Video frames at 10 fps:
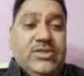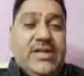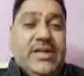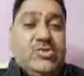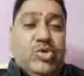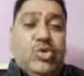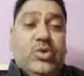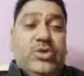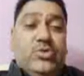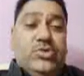that is
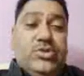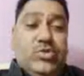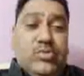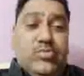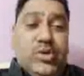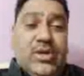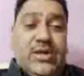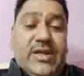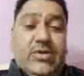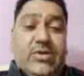overuse due to modern
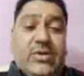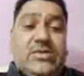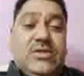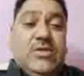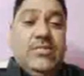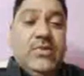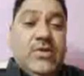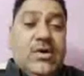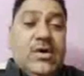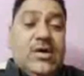technology,
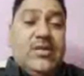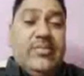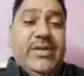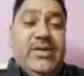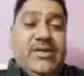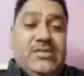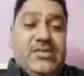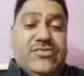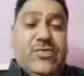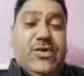are the main reasons
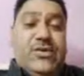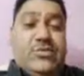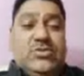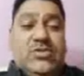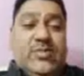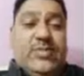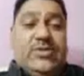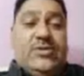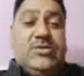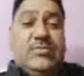for resource
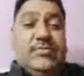depletion.